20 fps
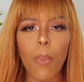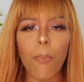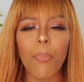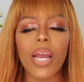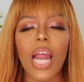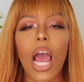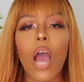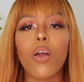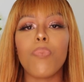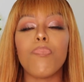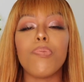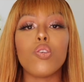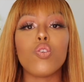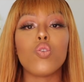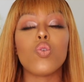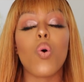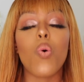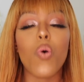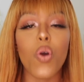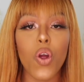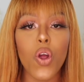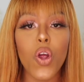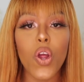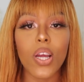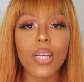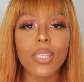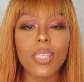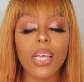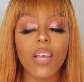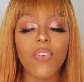but I would be so
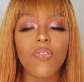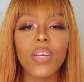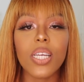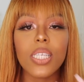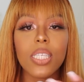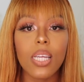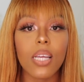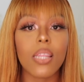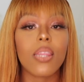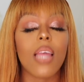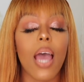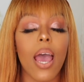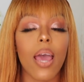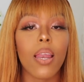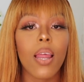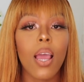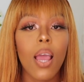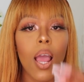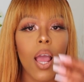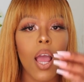hurt if he did that